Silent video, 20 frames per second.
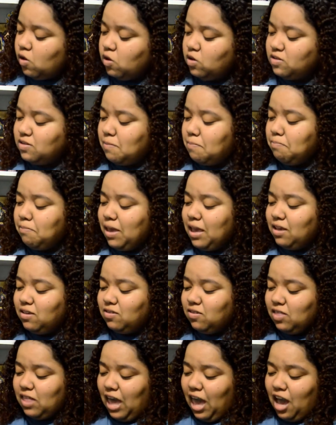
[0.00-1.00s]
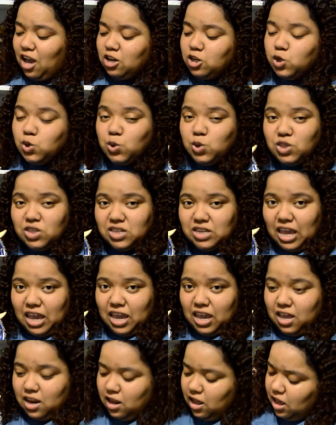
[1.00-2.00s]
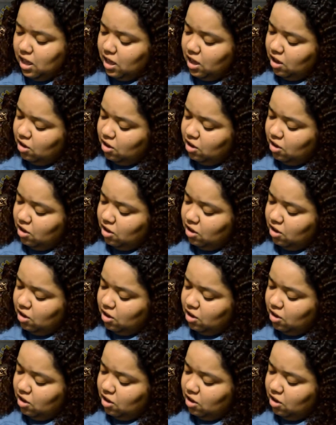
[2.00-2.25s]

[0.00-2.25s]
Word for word: It looks amazing. The actual stand